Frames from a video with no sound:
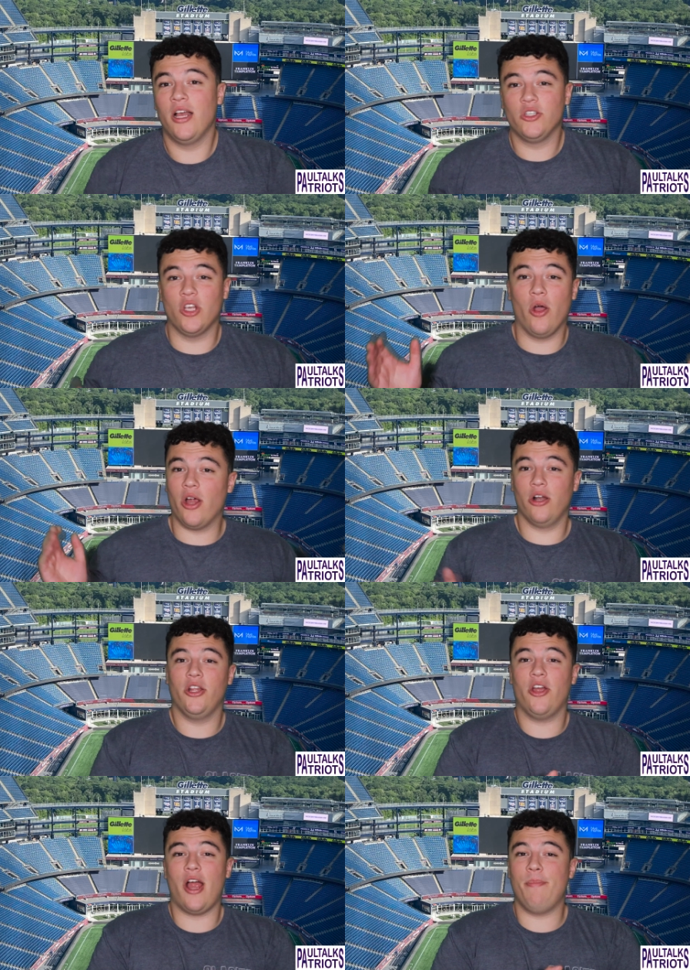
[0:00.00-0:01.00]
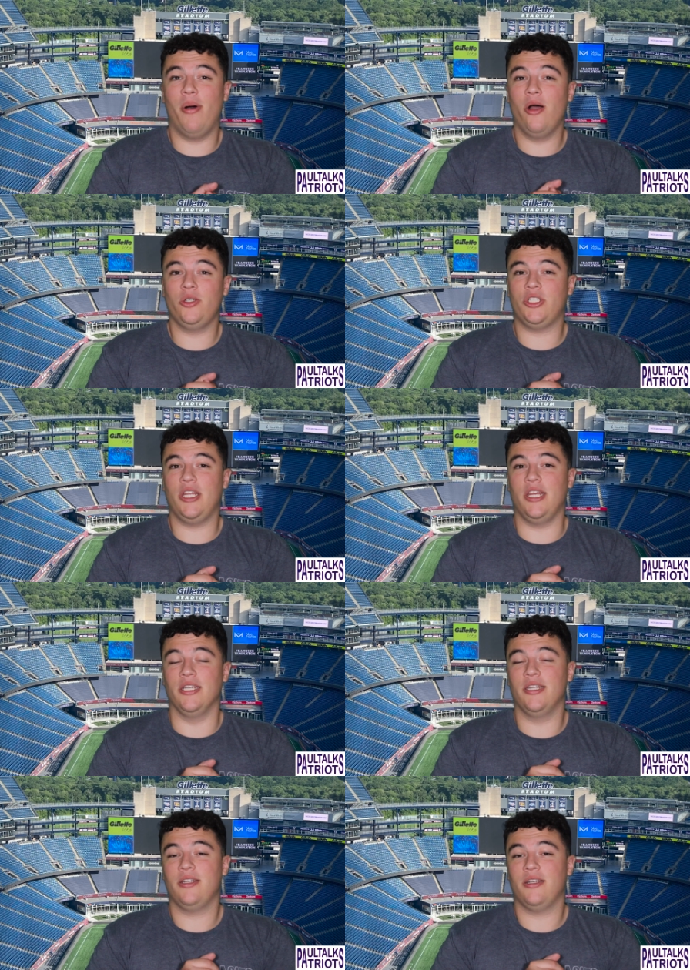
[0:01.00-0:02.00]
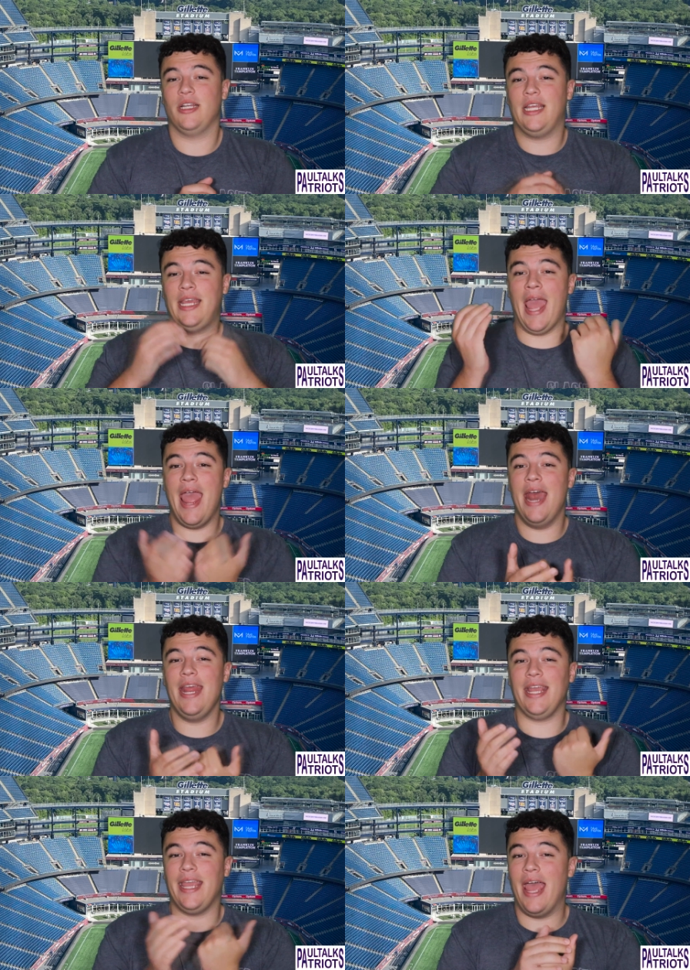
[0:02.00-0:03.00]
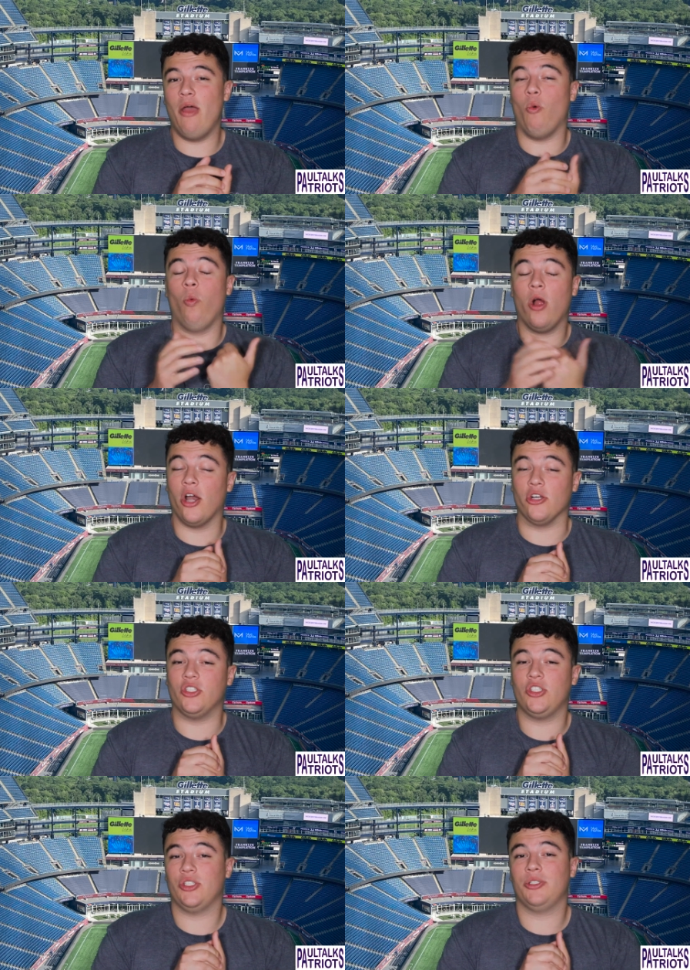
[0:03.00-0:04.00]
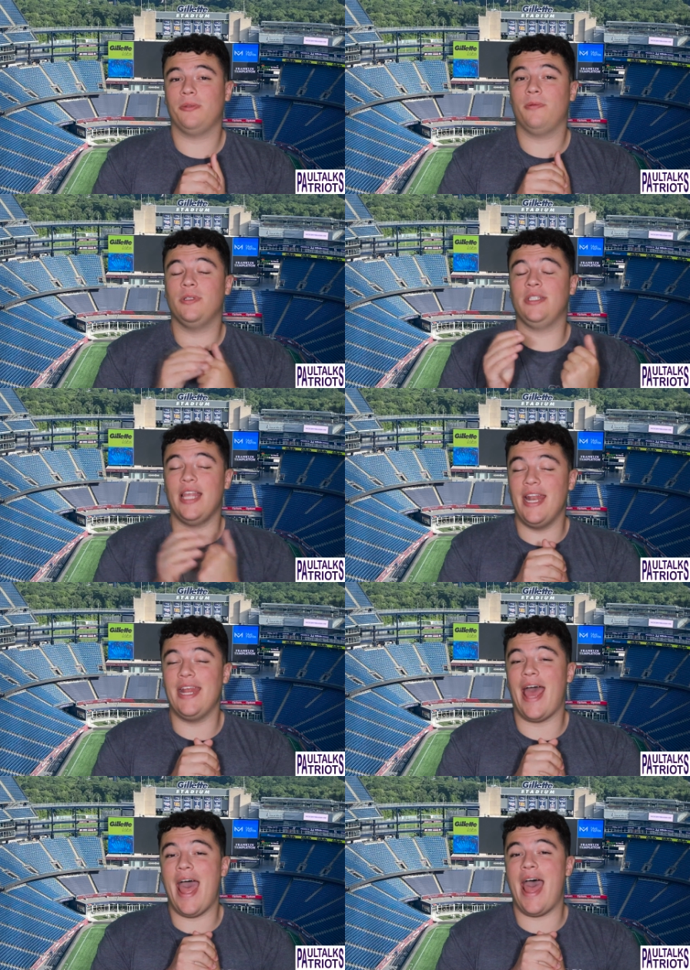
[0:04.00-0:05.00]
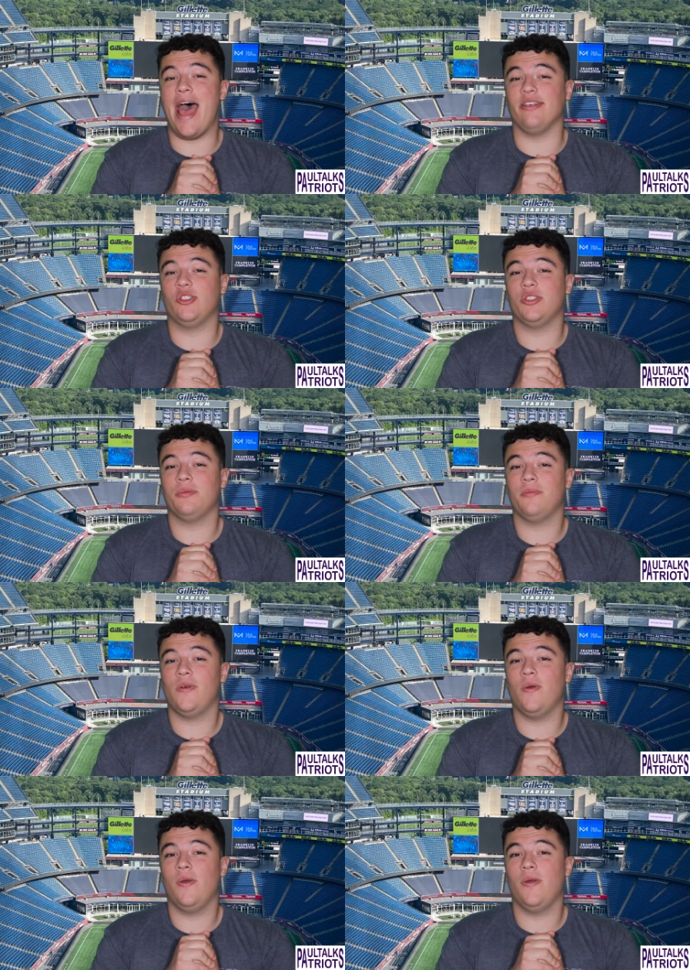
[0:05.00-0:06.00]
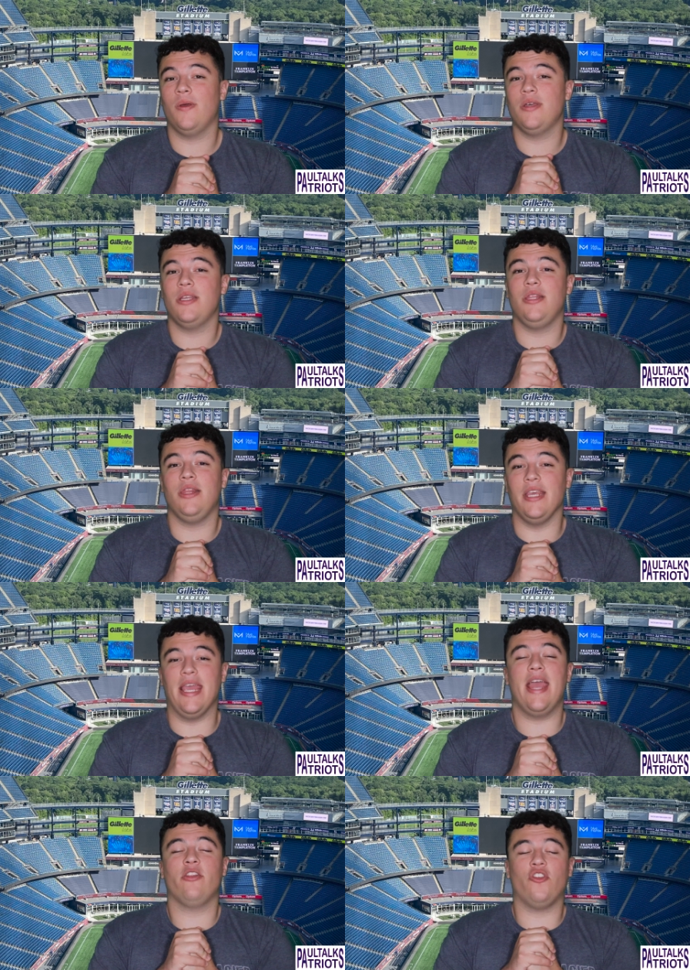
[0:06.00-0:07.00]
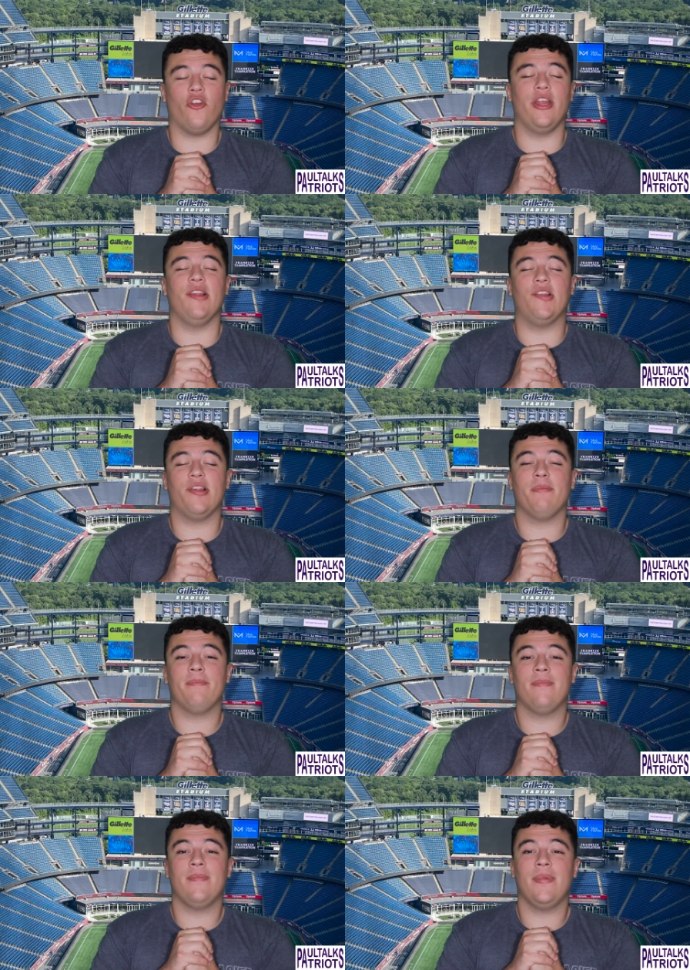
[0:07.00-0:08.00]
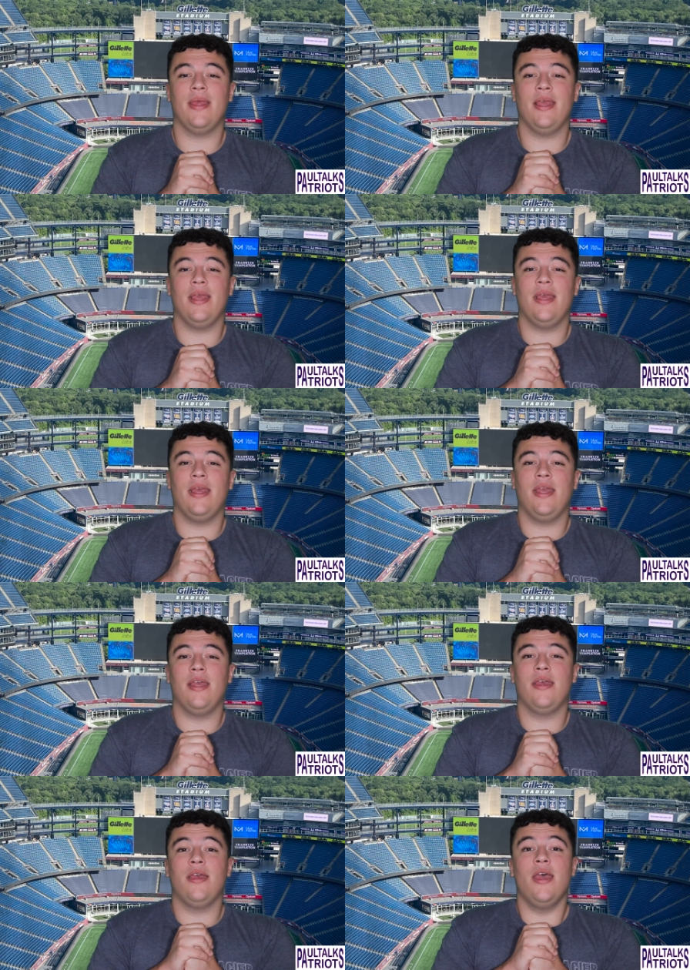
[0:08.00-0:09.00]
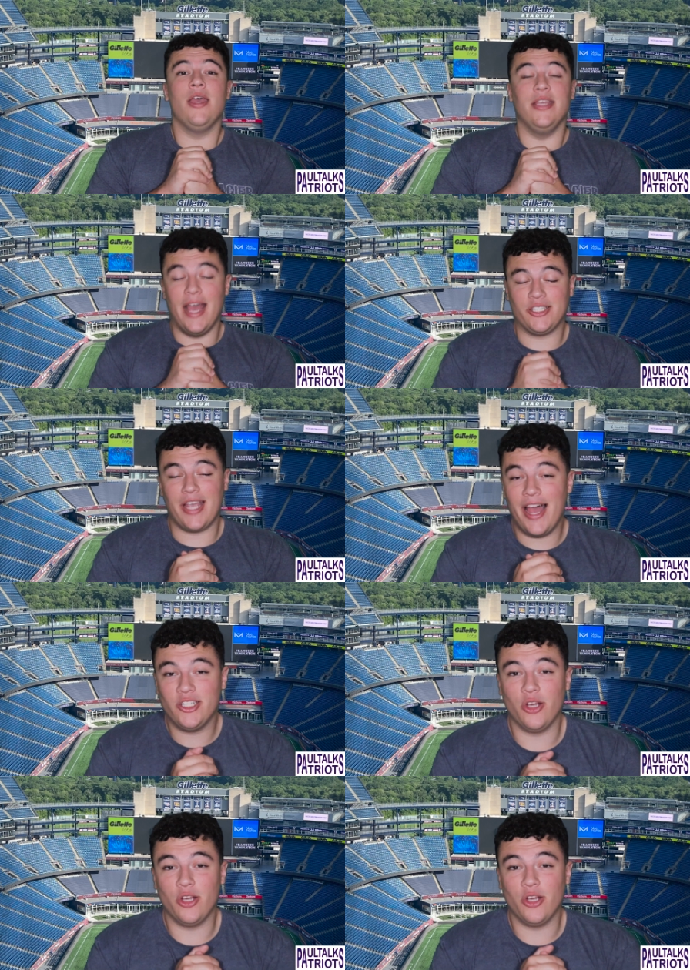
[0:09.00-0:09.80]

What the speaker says: So earlier I posted, can it get worse than it has? The answer is yes, guys.